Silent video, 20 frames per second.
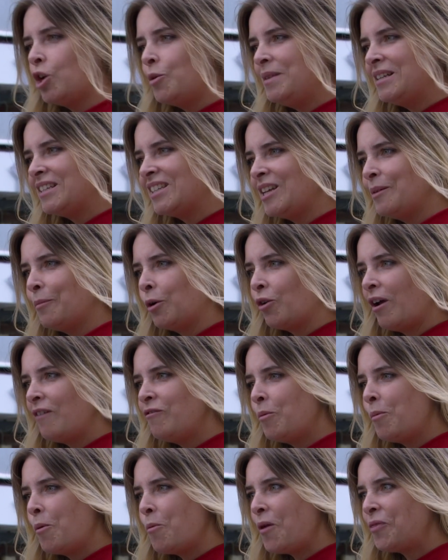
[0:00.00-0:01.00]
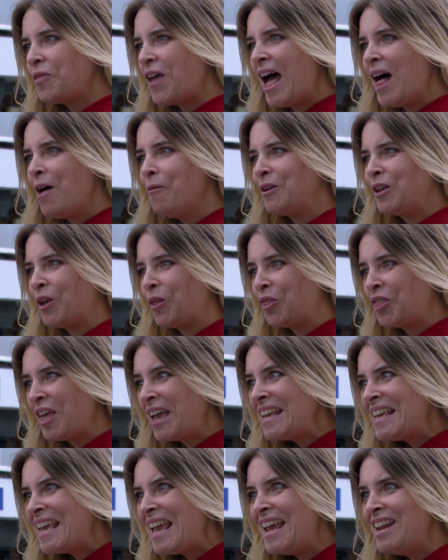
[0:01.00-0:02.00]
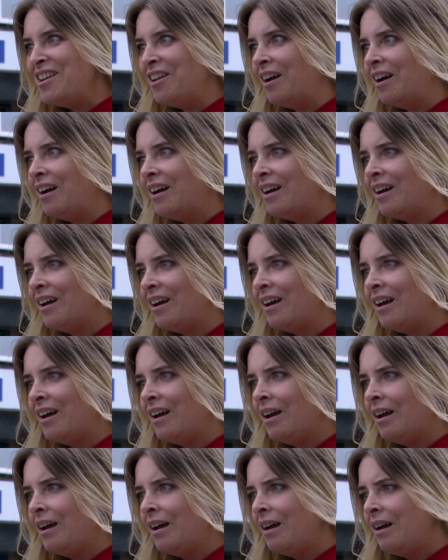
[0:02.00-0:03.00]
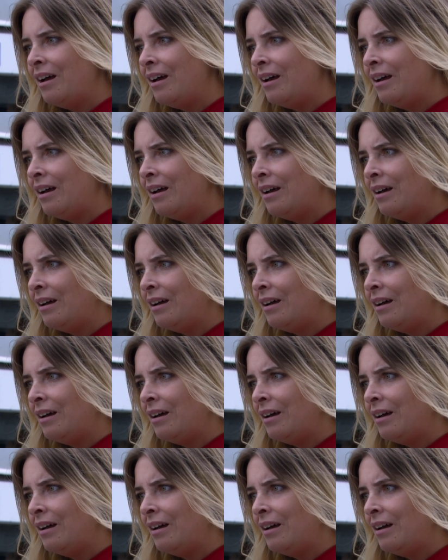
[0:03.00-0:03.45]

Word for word: don't mean to seem ungrateful, but what the hell were you thinking? That you were going to get sent